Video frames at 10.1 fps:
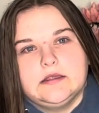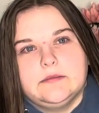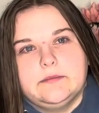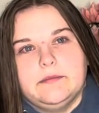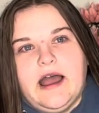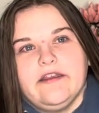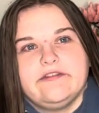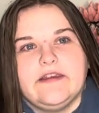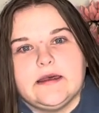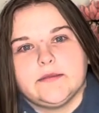My
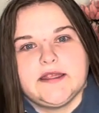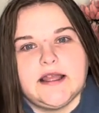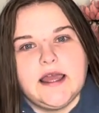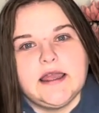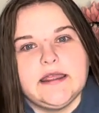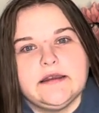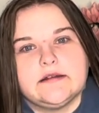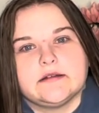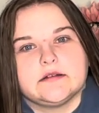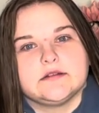family and I
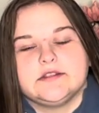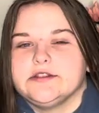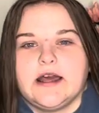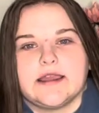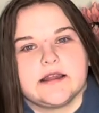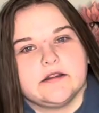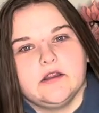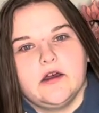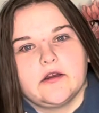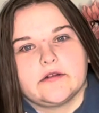do not get
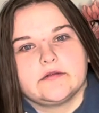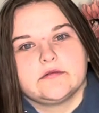along.